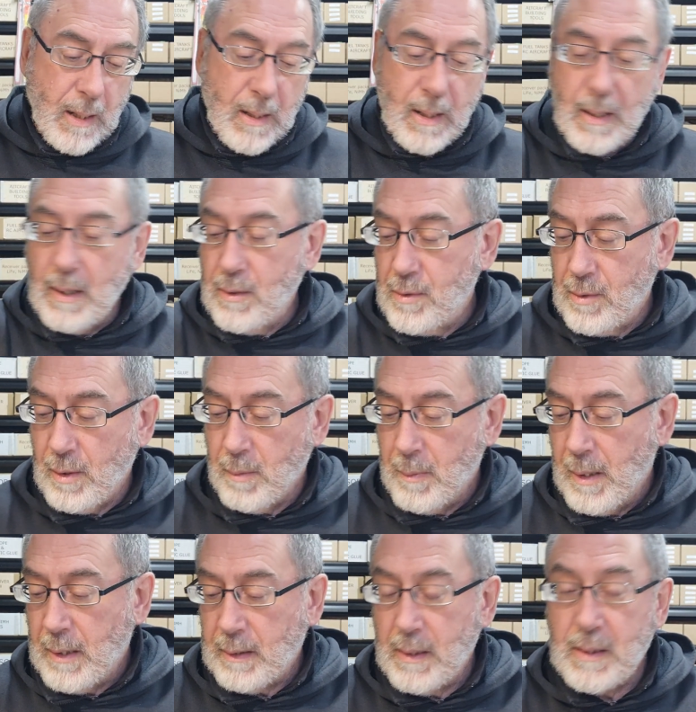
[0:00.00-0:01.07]
Under the $100
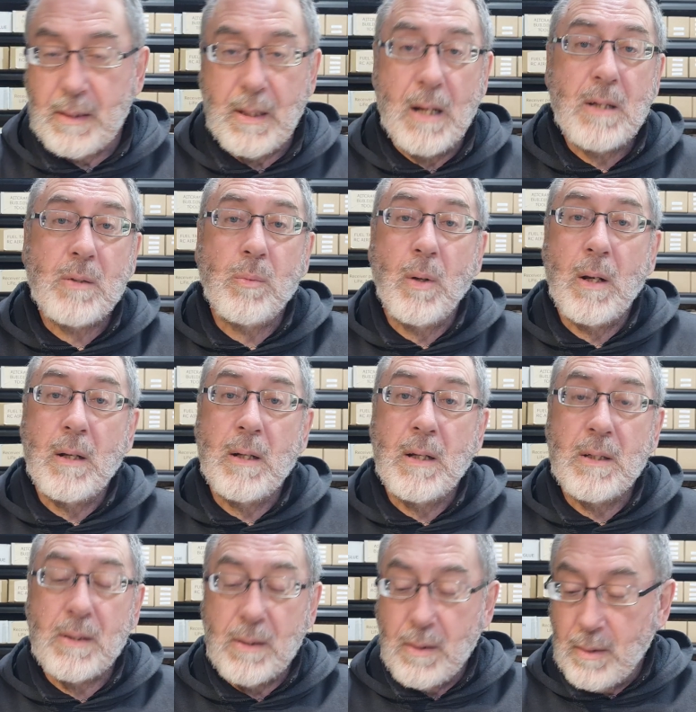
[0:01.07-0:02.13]
mark, it does what it
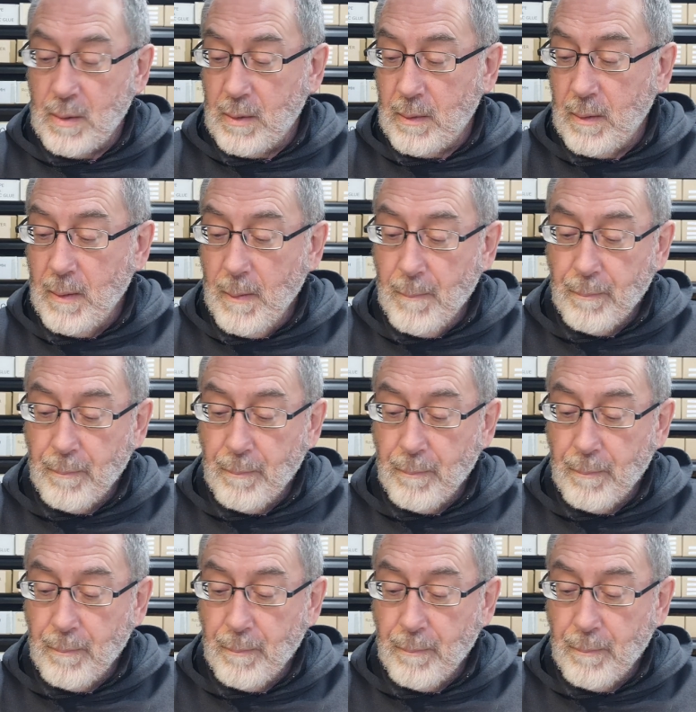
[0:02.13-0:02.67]
needs to do.